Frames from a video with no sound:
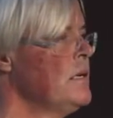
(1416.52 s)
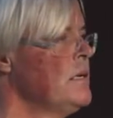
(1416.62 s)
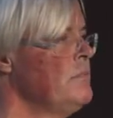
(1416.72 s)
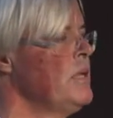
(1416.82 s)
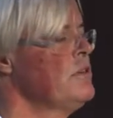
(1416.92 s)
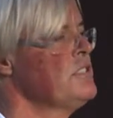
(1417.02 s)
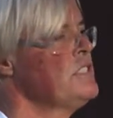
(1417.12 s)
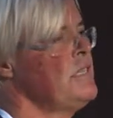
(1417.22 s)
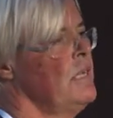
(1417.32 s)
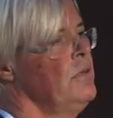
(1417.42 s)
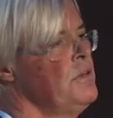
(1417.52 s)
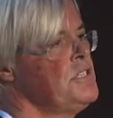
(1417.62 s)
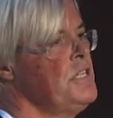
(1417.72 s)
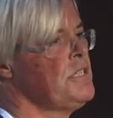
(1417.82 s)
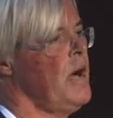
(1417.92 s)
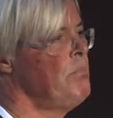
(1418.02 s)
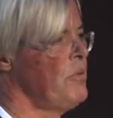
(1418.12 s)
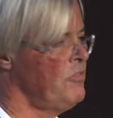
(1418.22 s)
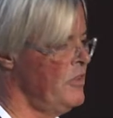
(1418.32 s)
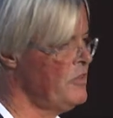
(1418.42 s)
because these technologies are
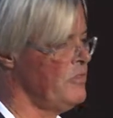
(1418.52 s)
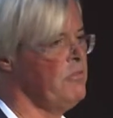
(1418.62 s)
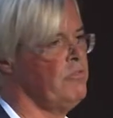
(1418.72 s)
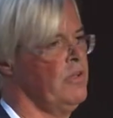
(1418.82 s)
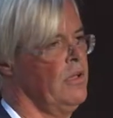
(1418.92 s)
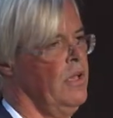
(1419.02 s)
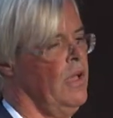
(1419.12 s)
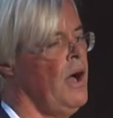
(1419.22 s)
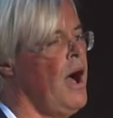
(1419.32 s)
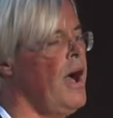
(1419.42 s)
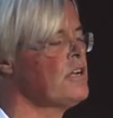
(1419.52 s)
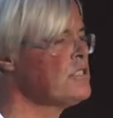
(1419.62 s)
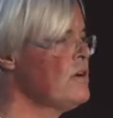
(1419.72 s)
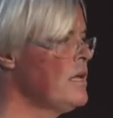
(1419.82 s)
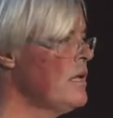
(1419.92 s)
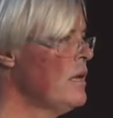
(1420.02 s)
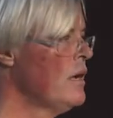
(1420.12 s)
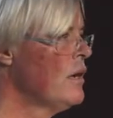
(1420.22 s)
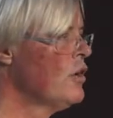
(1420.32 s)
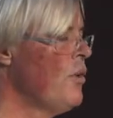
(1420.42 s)
pervasive and are actually
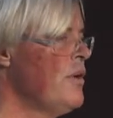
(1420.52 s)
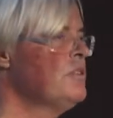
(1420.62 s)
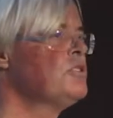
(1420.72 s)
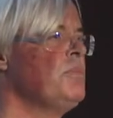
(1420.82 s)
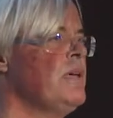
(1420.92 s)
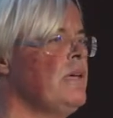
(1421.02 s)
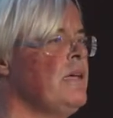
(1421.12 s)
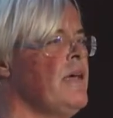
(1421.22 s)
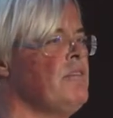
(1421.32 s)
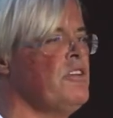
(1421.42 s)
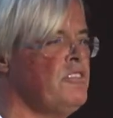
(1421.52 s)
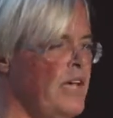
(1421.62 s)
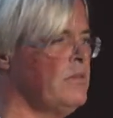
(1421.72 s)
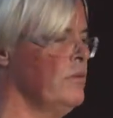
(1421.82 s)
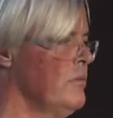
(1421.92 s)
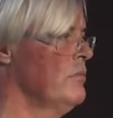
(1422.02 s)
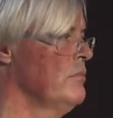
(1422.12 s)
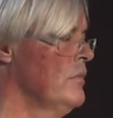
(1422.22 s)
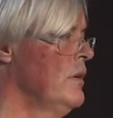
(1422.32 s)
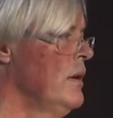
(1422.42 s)
going to be in every sector.
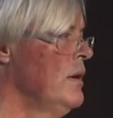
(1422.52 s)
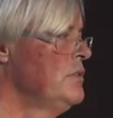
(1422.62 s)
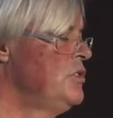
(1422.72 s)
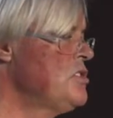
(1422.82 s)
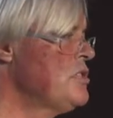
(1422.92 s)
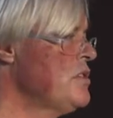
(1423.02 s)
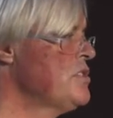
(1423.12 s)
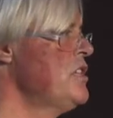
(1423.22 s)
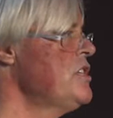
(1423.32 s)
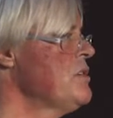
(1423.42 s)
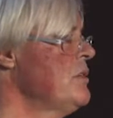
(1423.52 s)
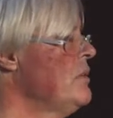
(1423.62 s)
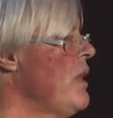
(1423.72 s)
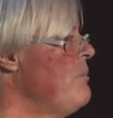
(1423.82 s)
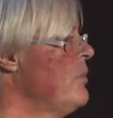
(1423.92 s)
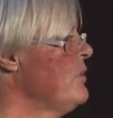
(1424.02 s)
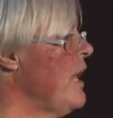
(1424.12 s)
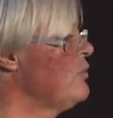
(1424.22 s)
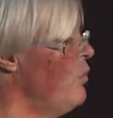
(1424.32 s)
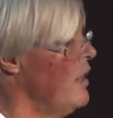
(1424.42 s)
Digitalization didn't happen
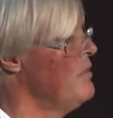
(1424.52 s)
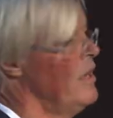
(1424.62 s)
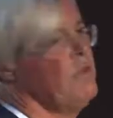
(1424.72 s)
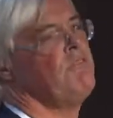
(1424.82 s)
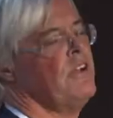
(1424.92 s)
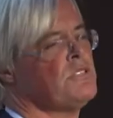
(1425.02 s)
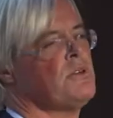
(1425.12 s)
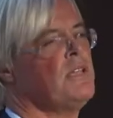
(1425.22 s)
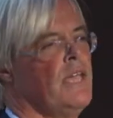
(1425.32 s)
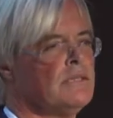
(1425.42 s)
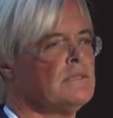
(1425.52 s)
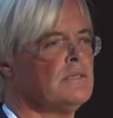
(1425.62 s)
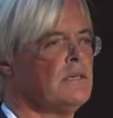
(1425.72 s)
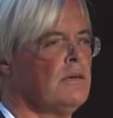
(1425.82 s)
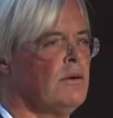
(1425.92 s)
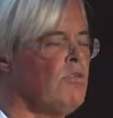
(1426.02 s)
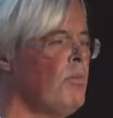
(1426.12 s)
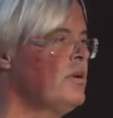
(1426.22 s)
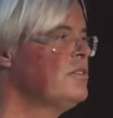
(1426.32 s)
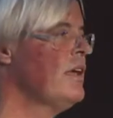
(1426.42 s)
that well in manufacturing yet.
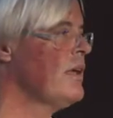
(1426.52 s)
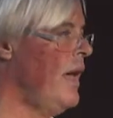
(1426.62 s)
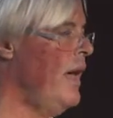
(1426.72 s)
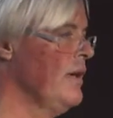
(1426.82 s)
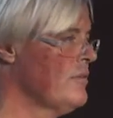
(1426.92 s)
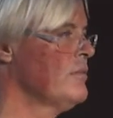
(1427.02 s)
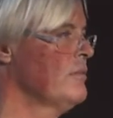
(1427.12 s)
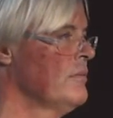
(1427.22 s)
Robotic has.